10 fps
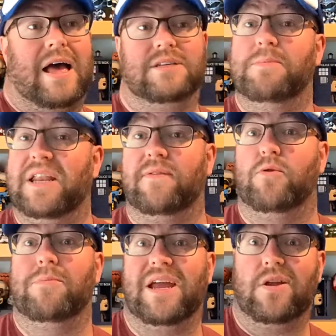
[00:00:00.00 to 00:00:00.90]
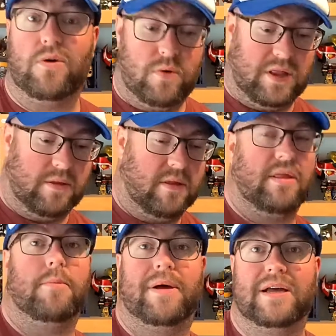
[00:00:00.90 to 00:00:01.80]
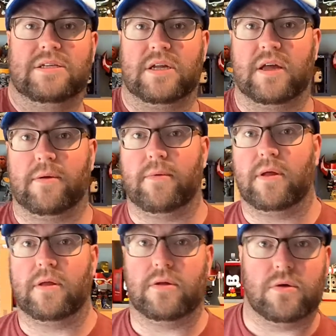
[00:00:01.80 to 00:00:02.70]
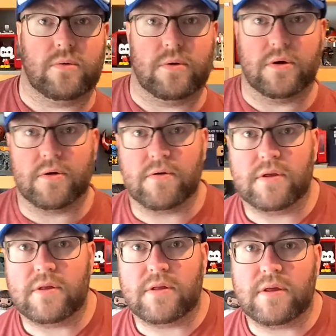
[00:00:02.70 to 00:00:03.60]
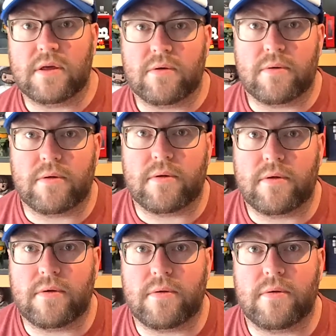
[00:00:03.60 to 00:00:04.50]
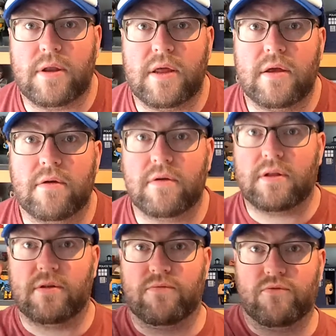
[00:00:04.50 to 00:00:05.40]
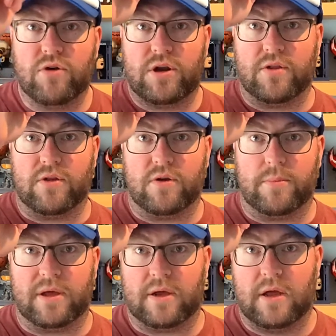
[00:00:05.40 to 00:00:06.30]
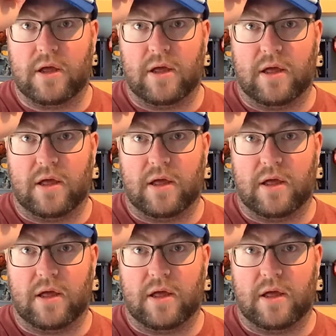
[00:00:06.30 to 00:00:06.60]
As many of you may know in the past, where is it on here? It is right at the top here.